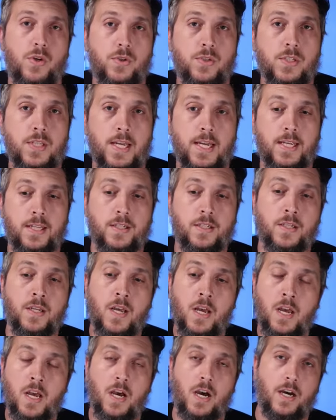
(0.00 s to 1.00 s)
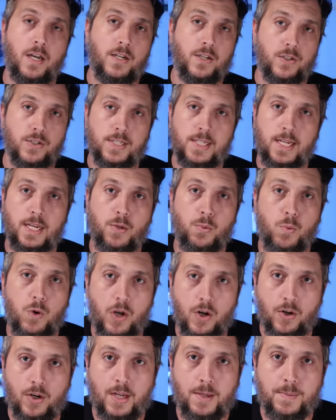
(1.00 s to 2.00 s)
those and understand
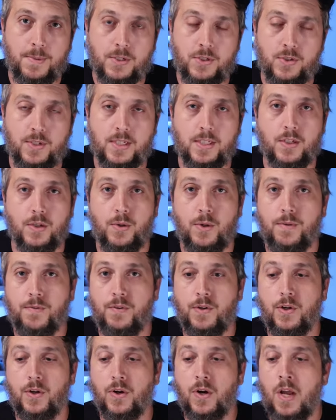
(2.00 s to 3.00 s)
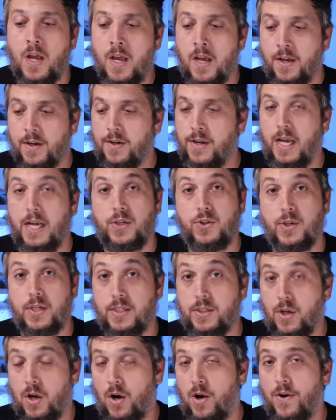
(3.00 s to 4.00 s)
water chemistry so if your
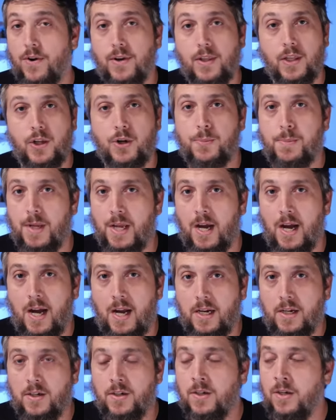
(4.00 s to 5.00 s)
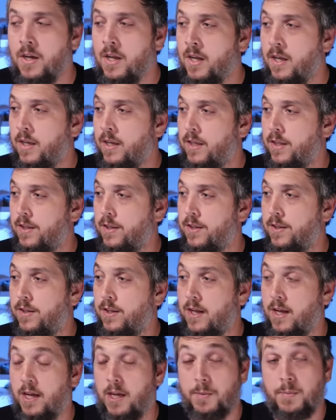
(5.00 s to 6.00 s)
nitrates are a little bit higher
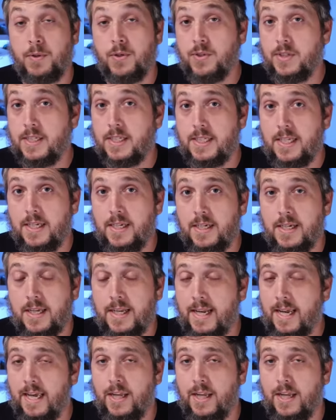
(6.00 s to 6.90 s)
uh, Pulse Xenia